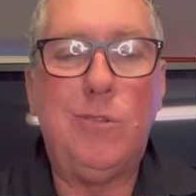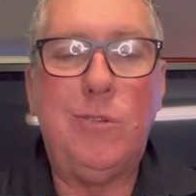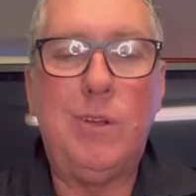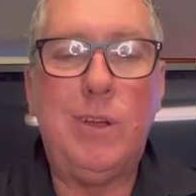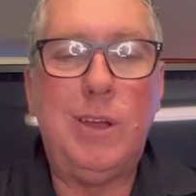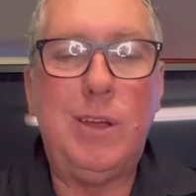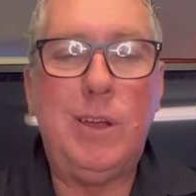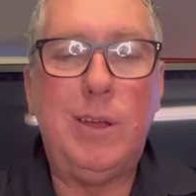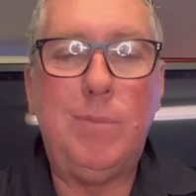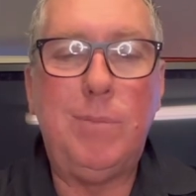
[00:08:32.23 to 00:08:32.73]

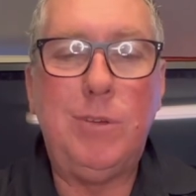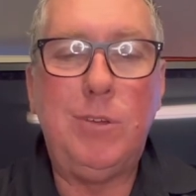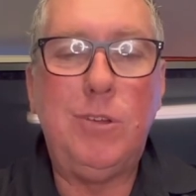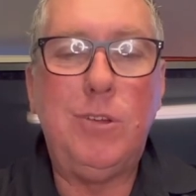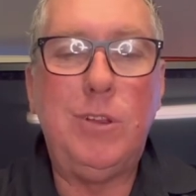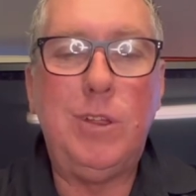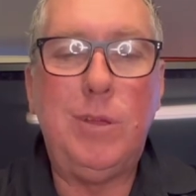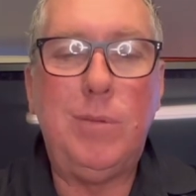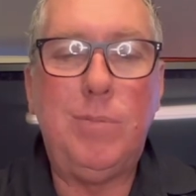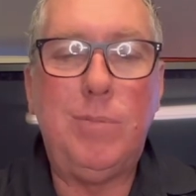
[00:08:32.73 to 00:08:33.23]
a
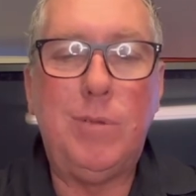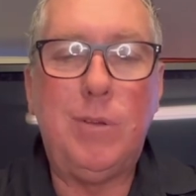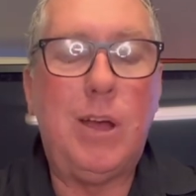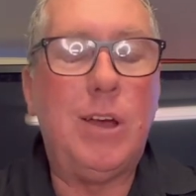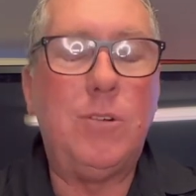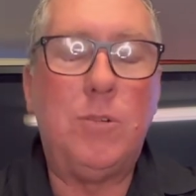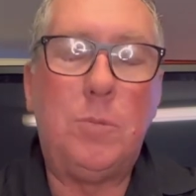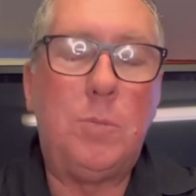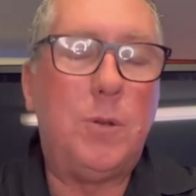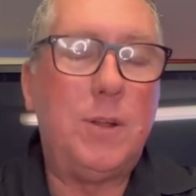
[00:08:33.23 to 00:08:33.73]
uni,
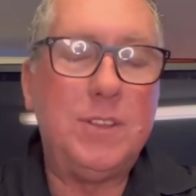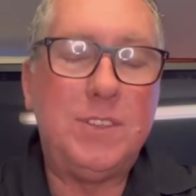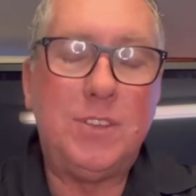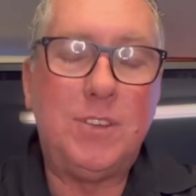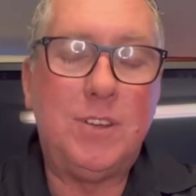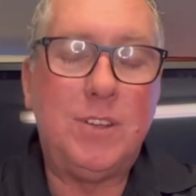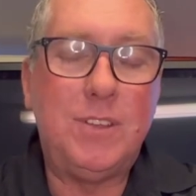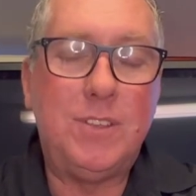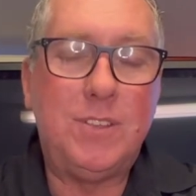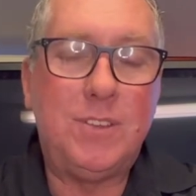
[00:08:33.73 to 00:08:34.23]
Albright,
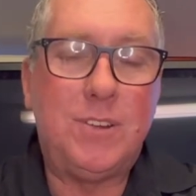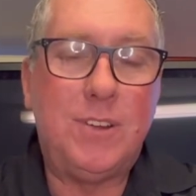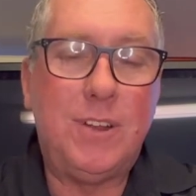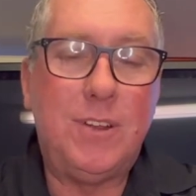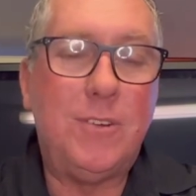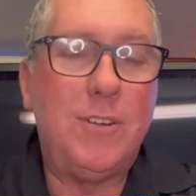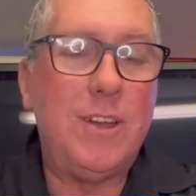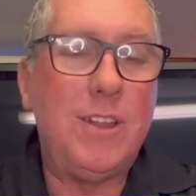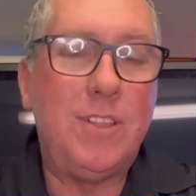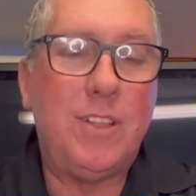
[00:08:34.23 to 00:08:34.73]
sorry,
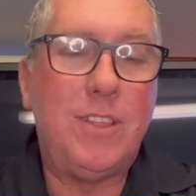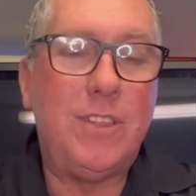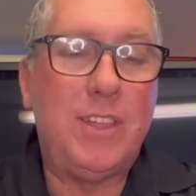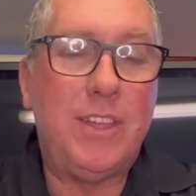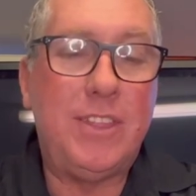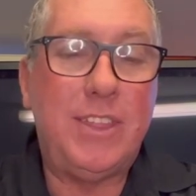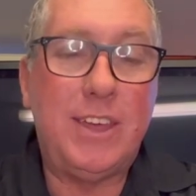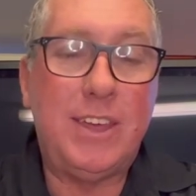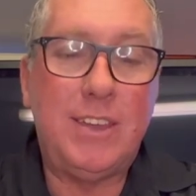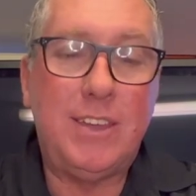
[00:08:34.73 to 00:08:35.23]
or anything
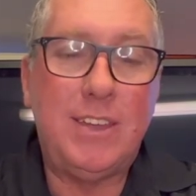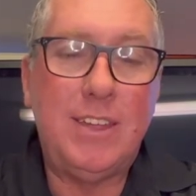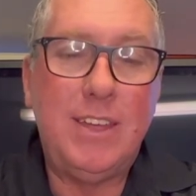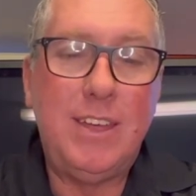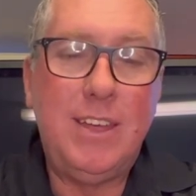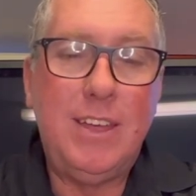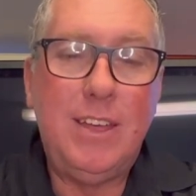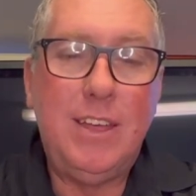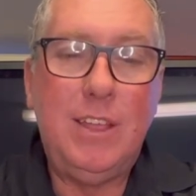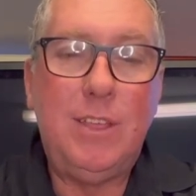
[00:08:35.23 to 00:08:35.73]
like that.
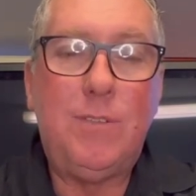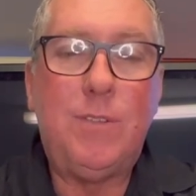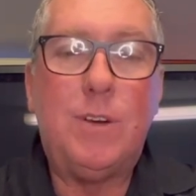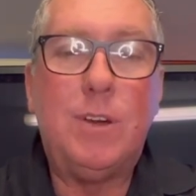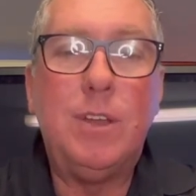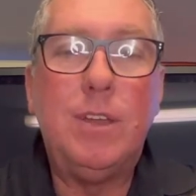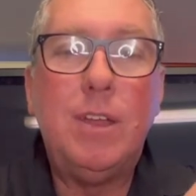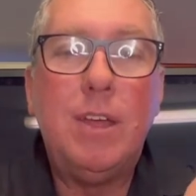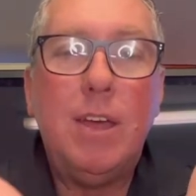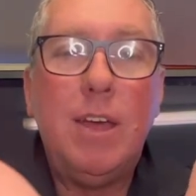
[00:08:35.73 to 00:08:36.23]
It's
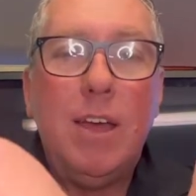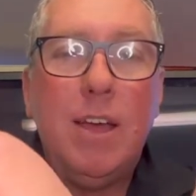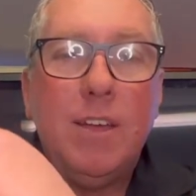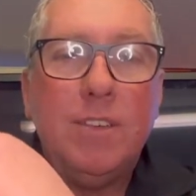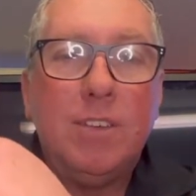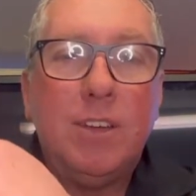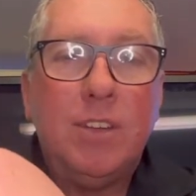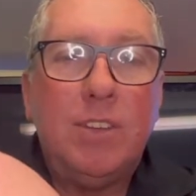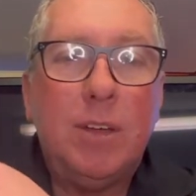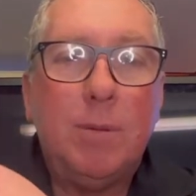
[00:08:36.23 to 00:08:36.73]
fine.
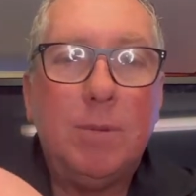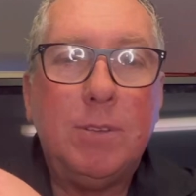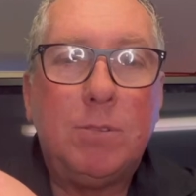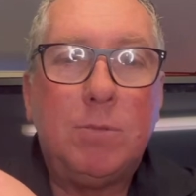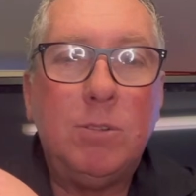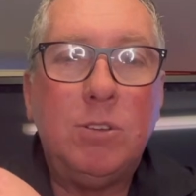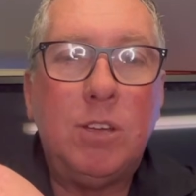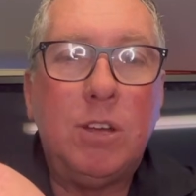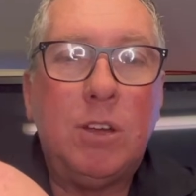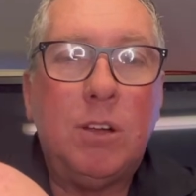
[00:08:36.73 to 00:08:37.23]
So I take my
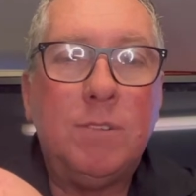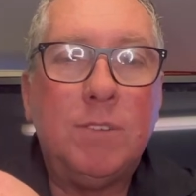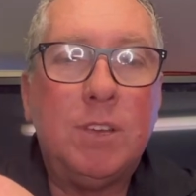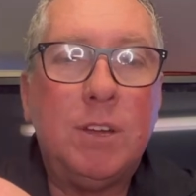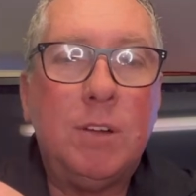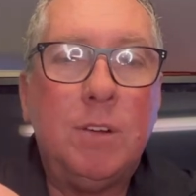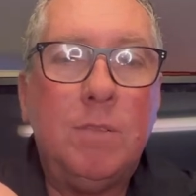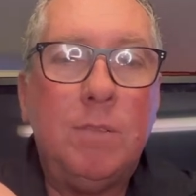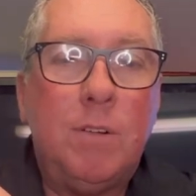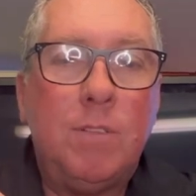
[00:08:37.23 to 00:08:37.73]
squid jig off.
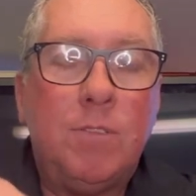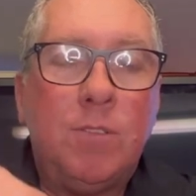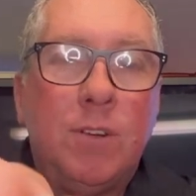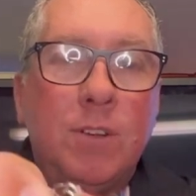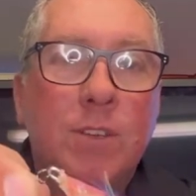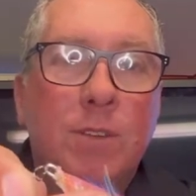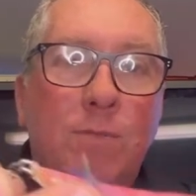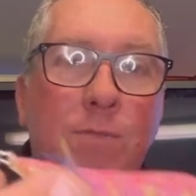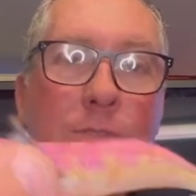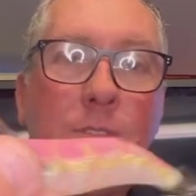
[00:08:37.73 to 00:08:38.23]
So I've tried
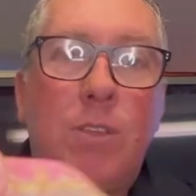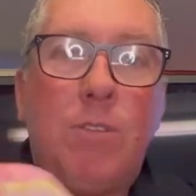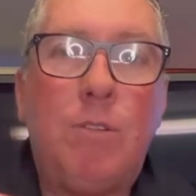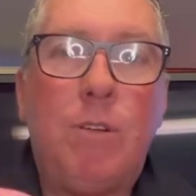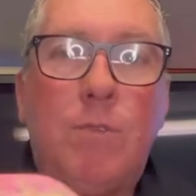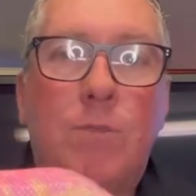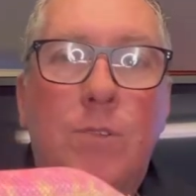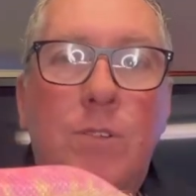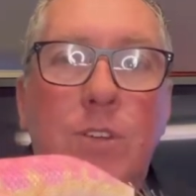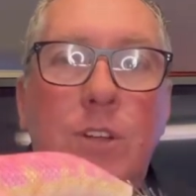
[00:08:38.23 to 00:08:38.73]
this
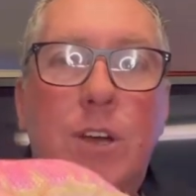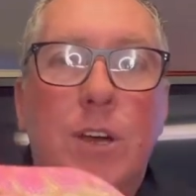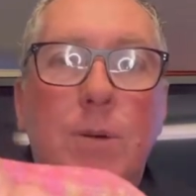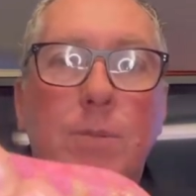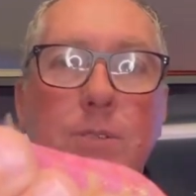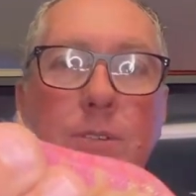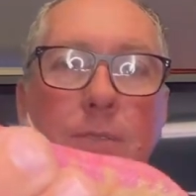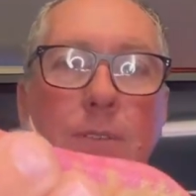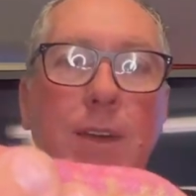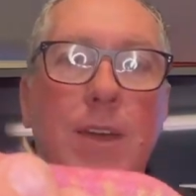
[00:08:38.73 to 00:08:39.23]
3 or 4
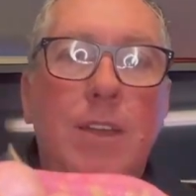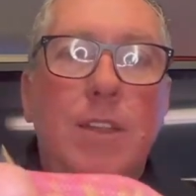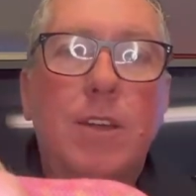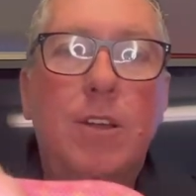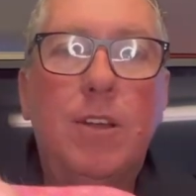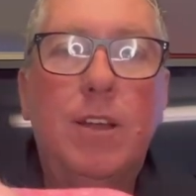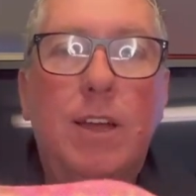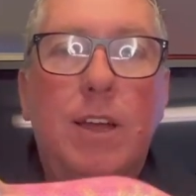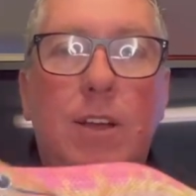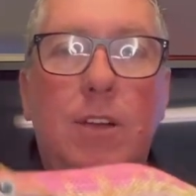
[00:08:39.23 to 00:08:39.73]
times. I've had
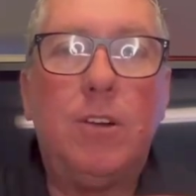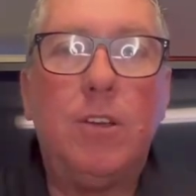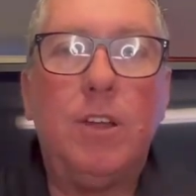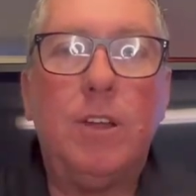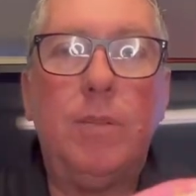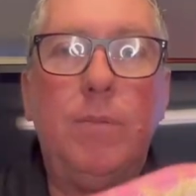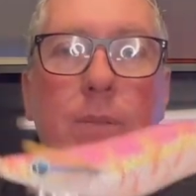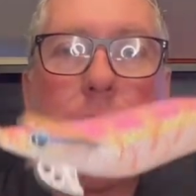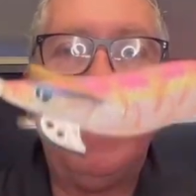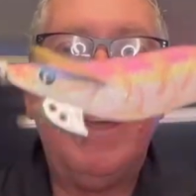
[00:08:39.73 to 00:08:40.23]
no luck on
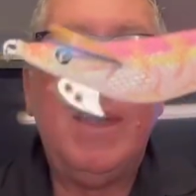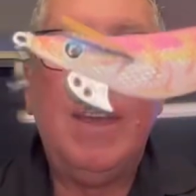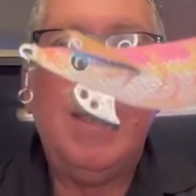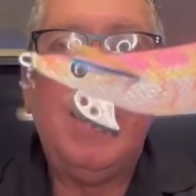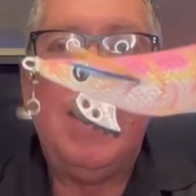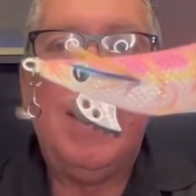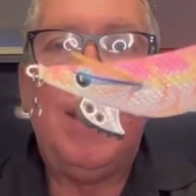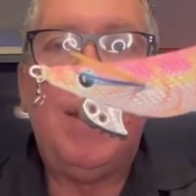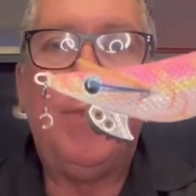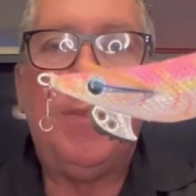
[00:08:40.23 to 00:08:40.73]
it.
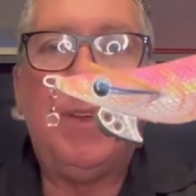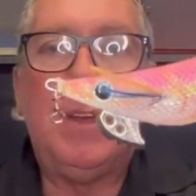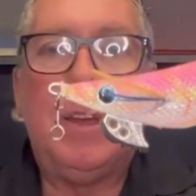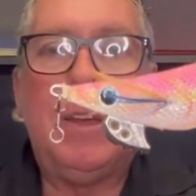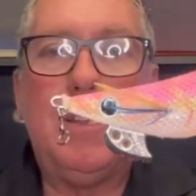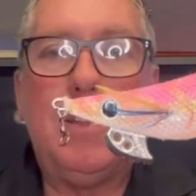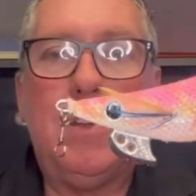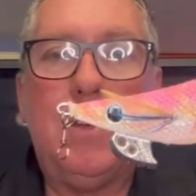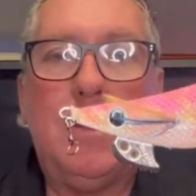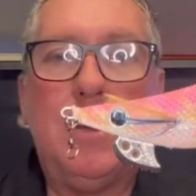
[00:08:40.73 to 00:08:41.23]
And I'm
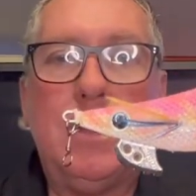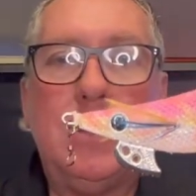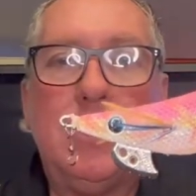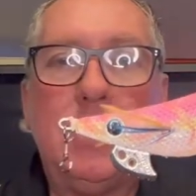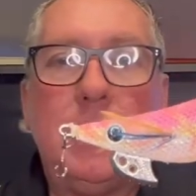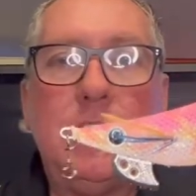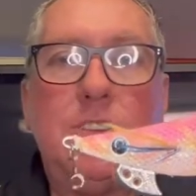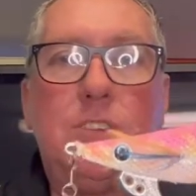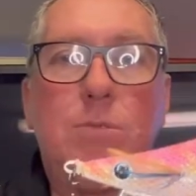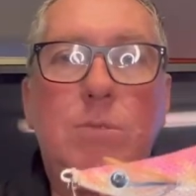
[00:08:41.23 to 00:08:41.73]
thinking I'm going to
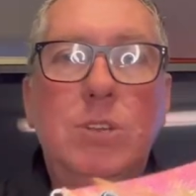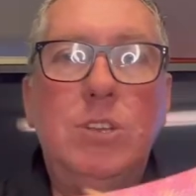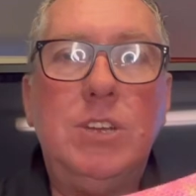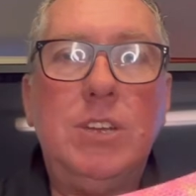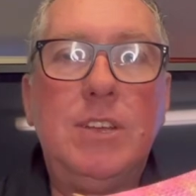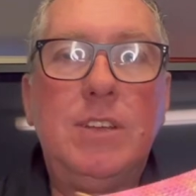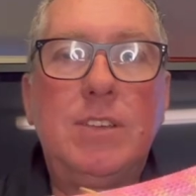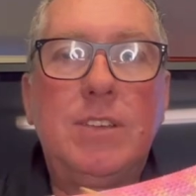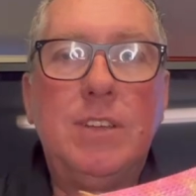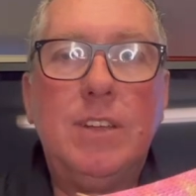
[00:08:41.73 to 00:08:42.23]
change squid
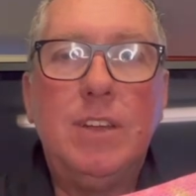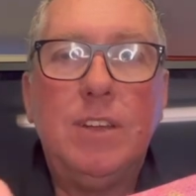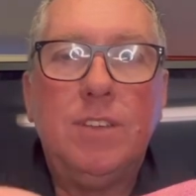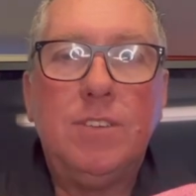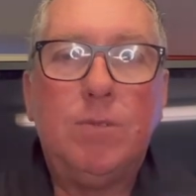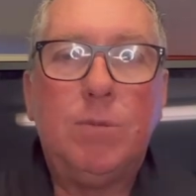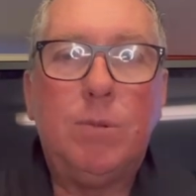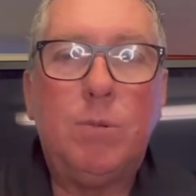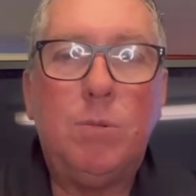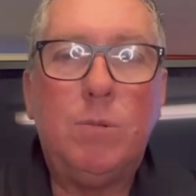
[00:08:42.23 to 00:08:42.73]
jigs.
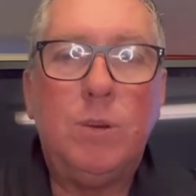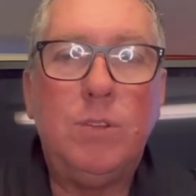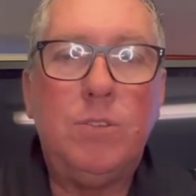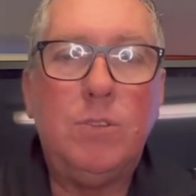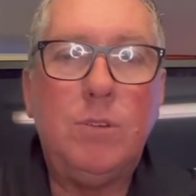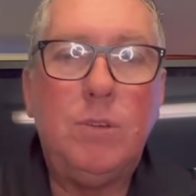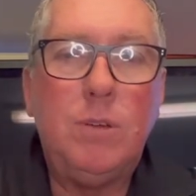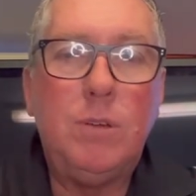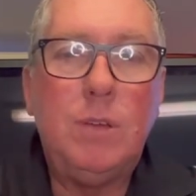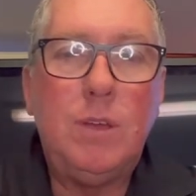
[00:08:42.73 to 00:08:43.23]
So all I
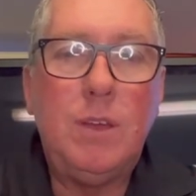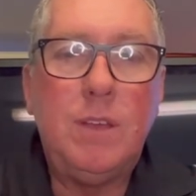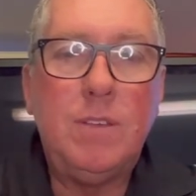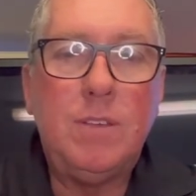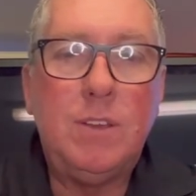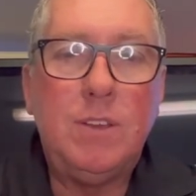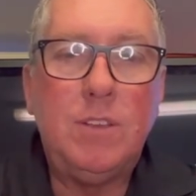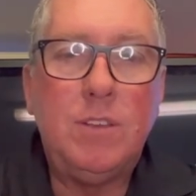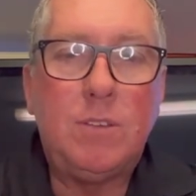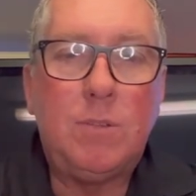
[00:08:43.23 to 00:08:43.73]
do is
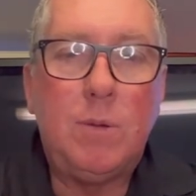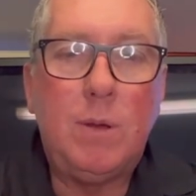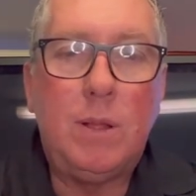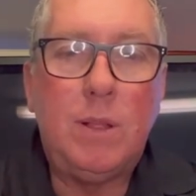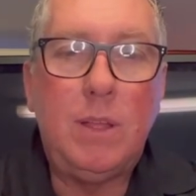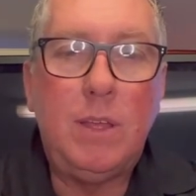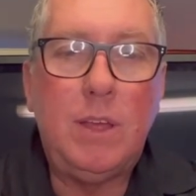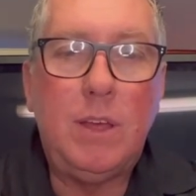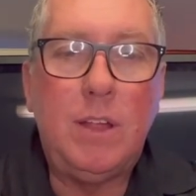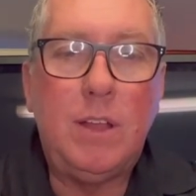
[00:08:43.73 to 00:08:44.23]
I just
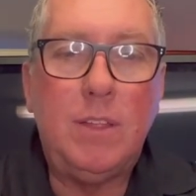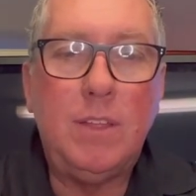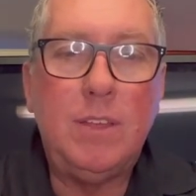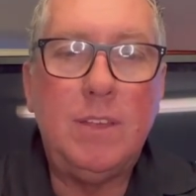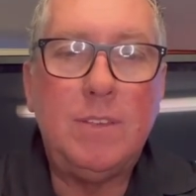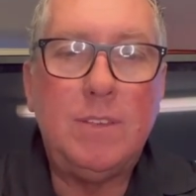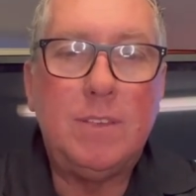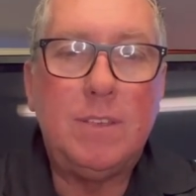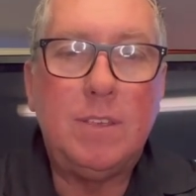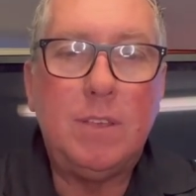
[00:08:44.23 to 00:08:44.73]
quickly go like
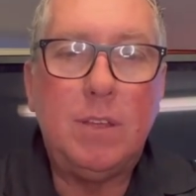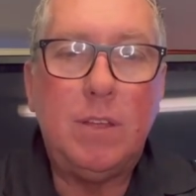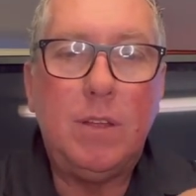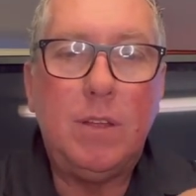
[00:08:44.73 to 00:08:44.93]
this,